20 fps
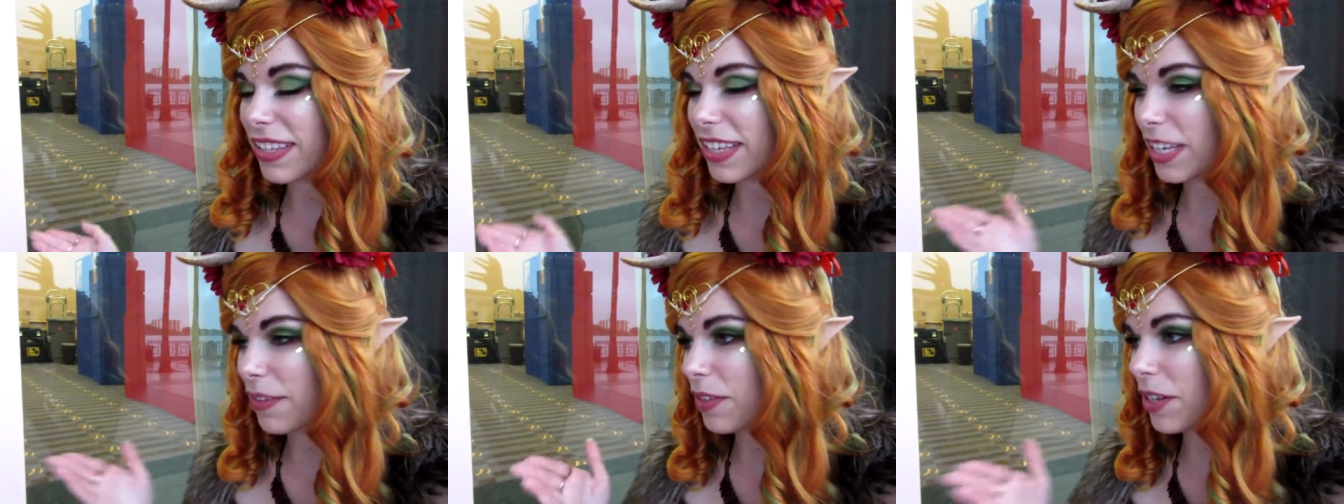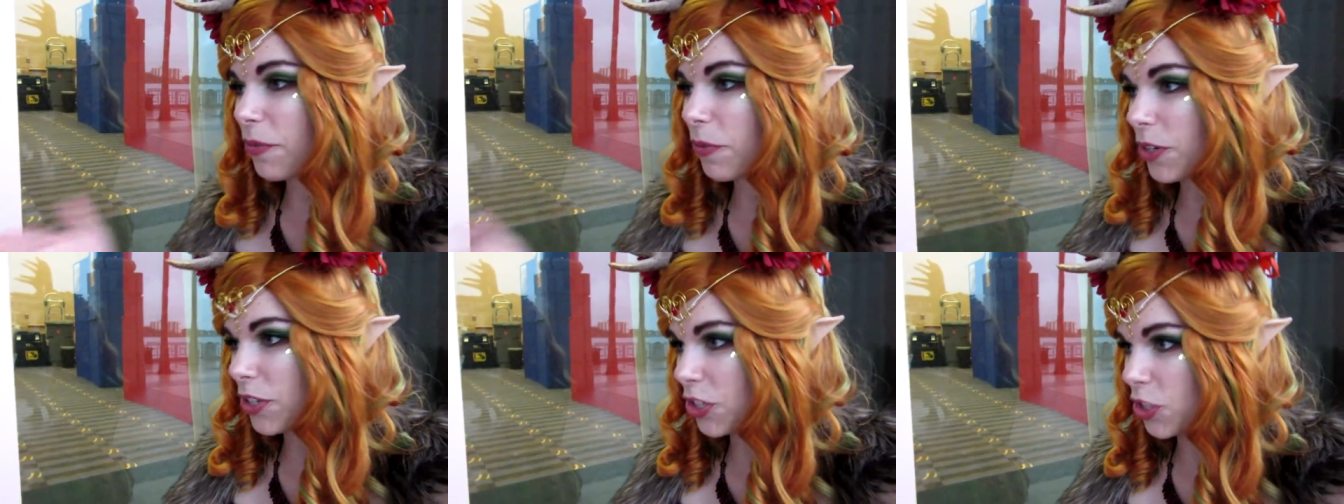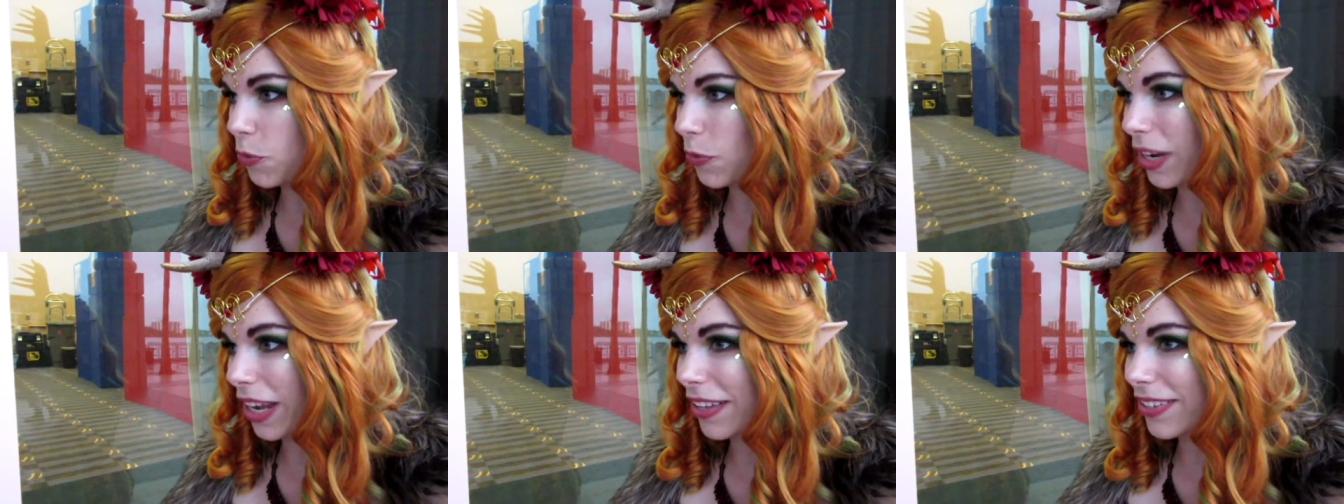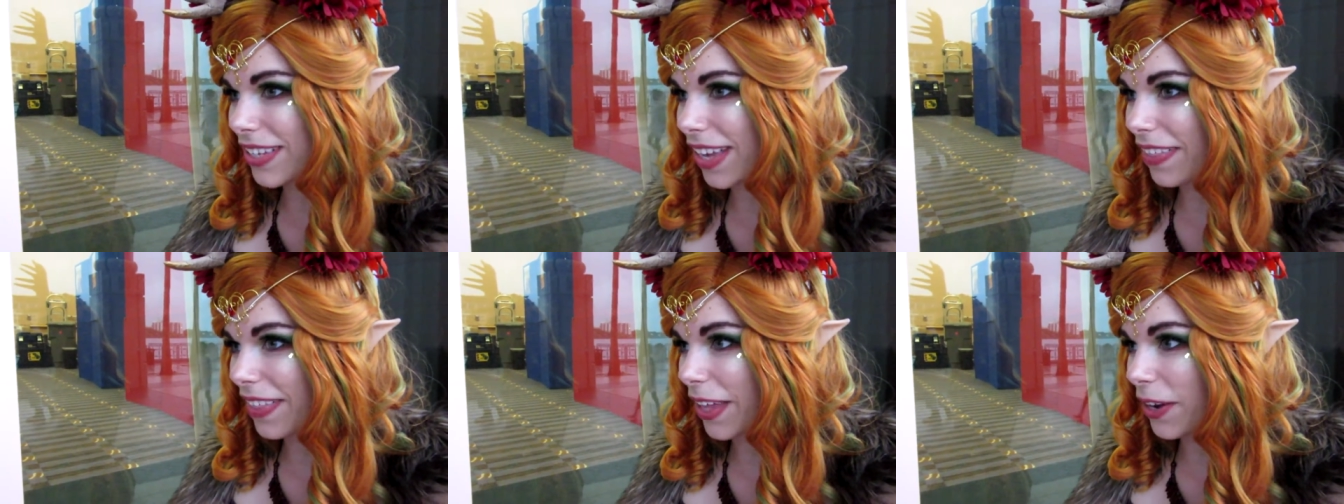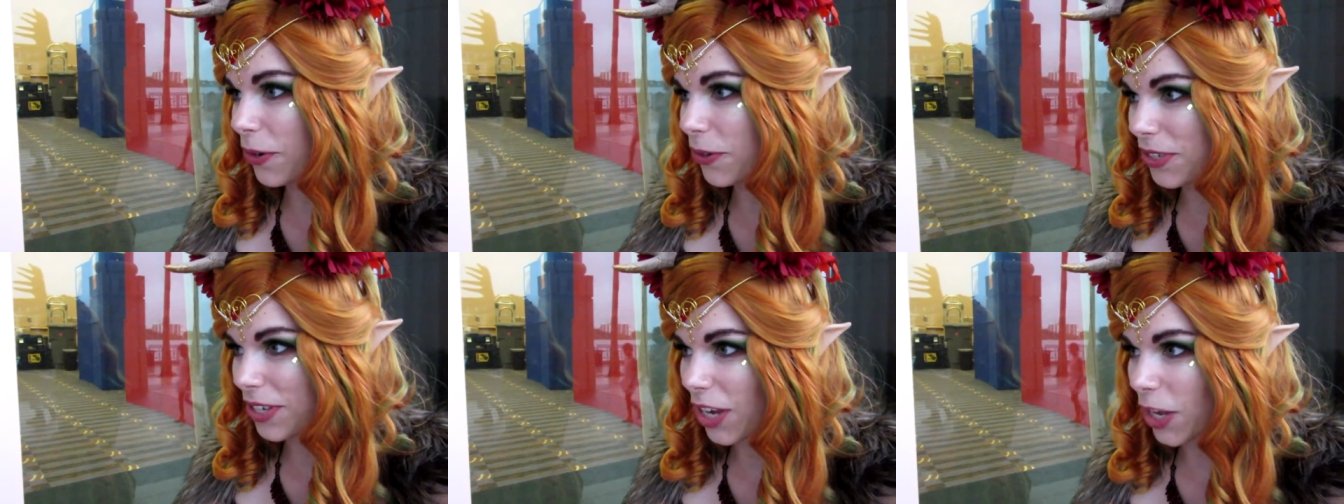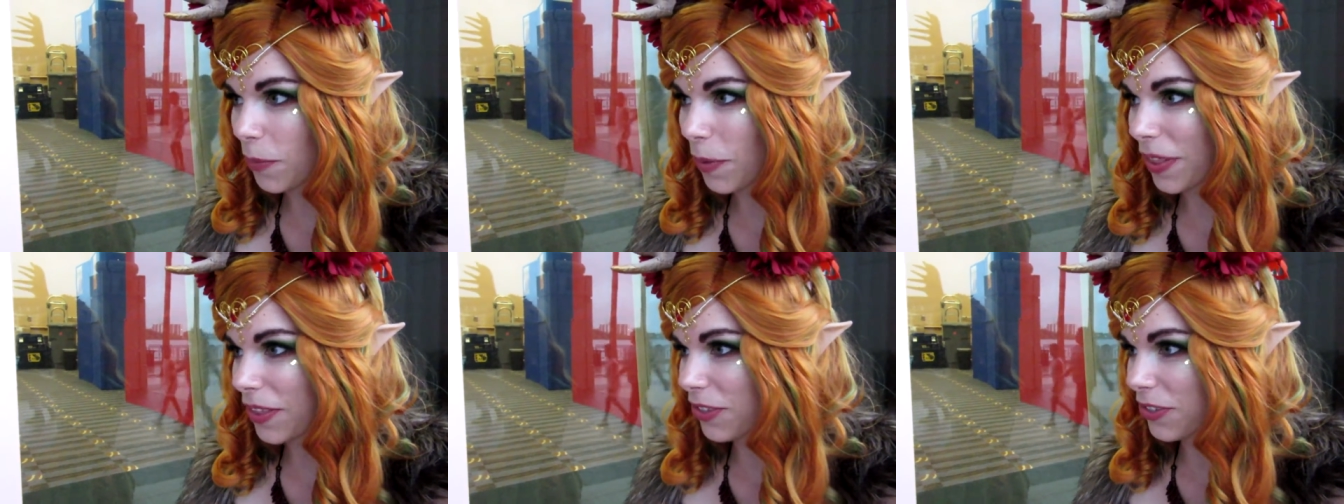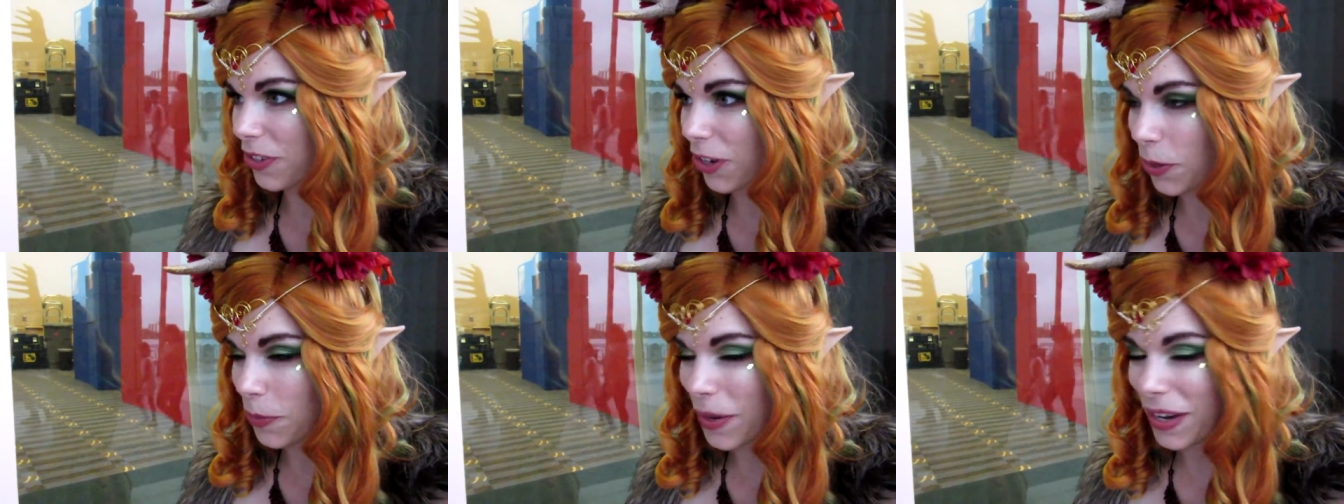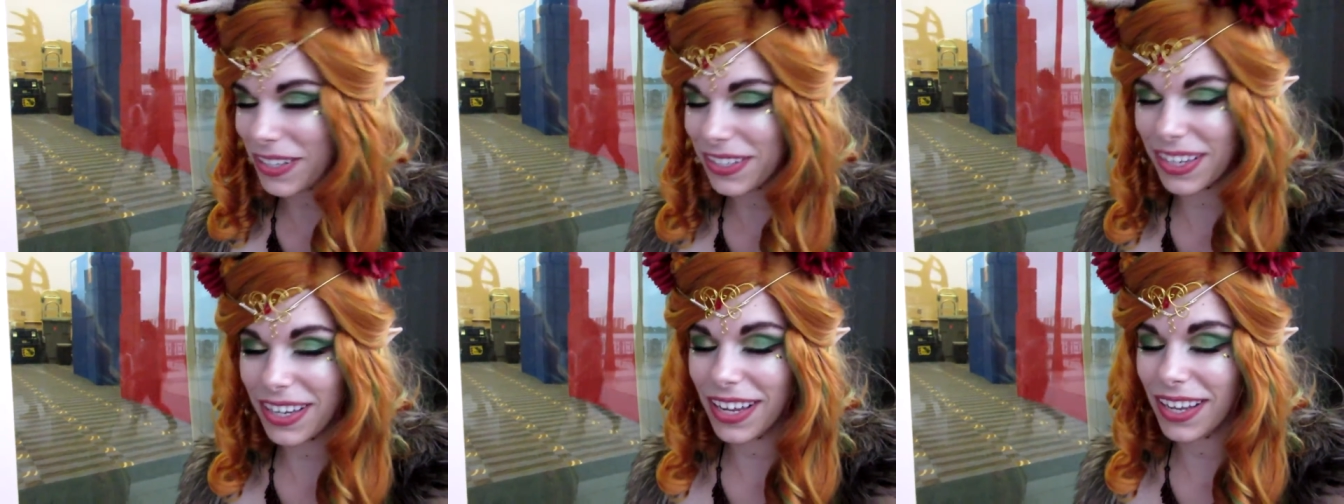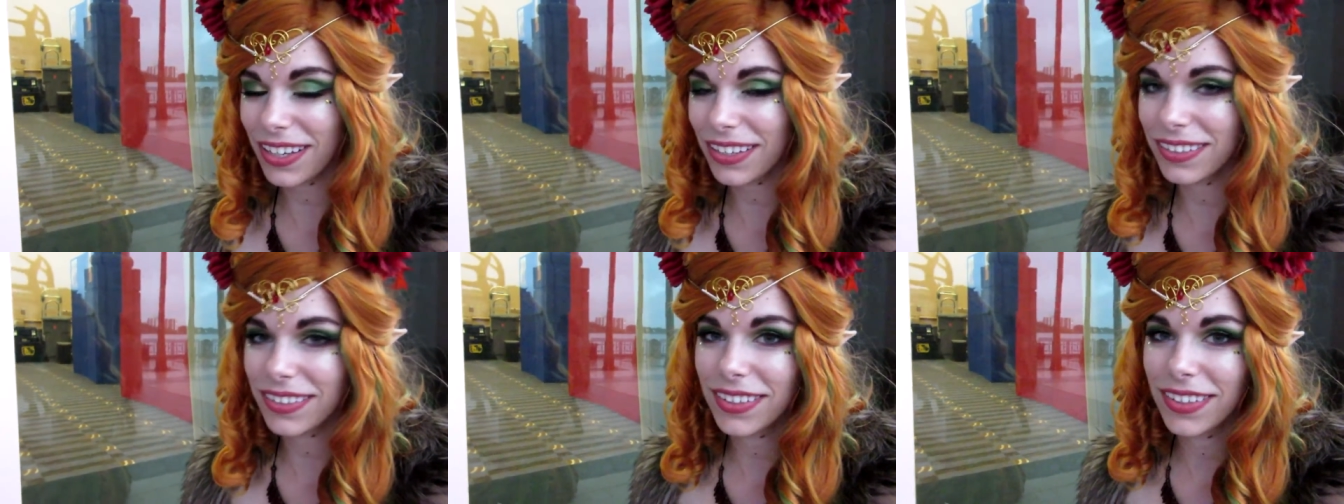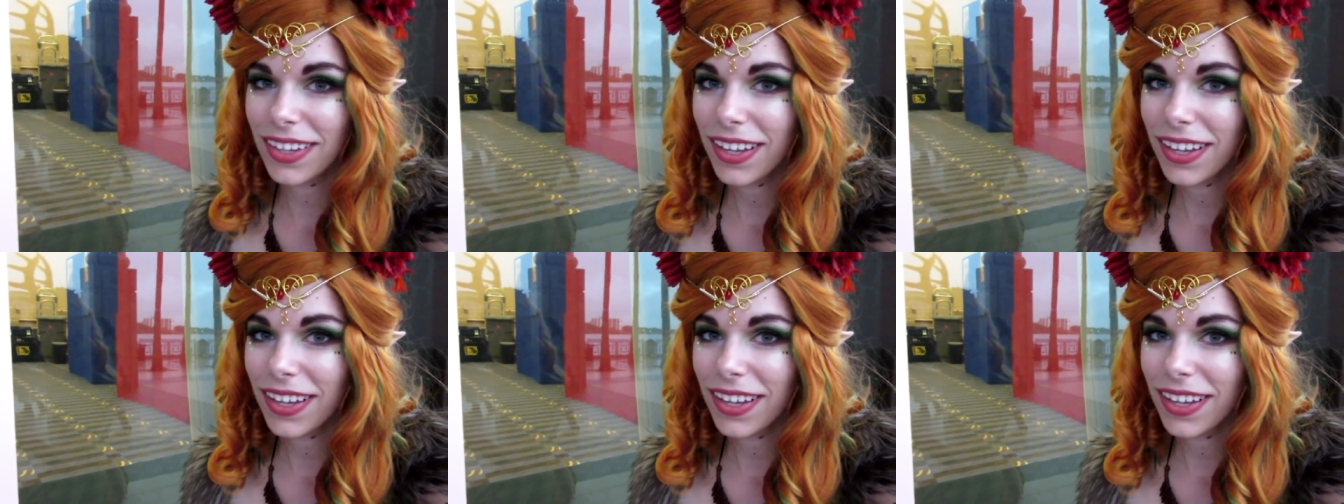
Like even if we just went outside that hotel by the Starbucks again,